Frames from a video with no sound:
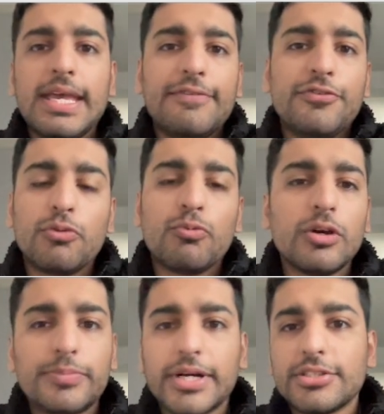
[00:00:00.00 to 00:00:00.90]
If you're on
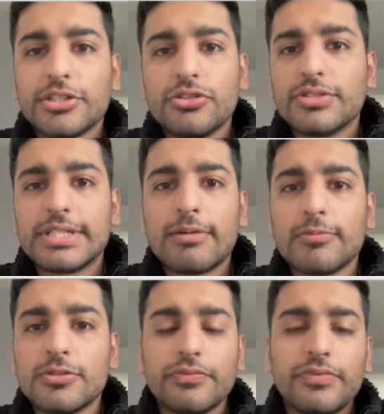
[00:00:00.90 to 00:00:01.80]
WordPress, you can just
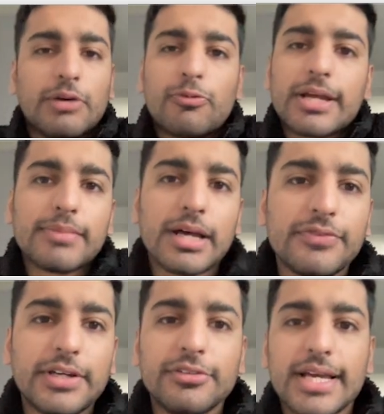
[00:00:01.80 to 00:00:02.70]
download something like Rank Math
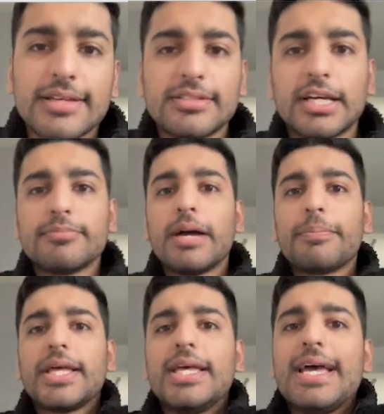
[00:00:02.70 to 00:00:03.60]
and you'll get a sitemap,
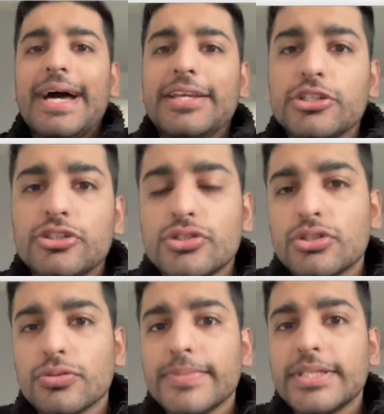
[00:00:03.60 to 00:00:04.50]
and you can just
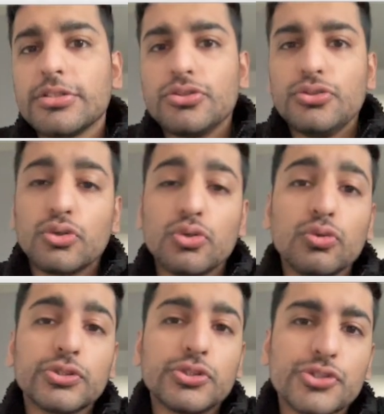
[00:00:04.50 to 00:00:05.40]
submit it to your
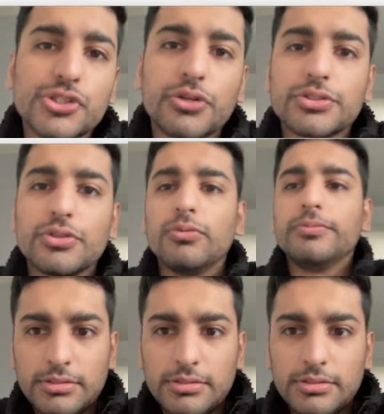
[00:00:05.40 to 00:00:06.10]
Google Search Console.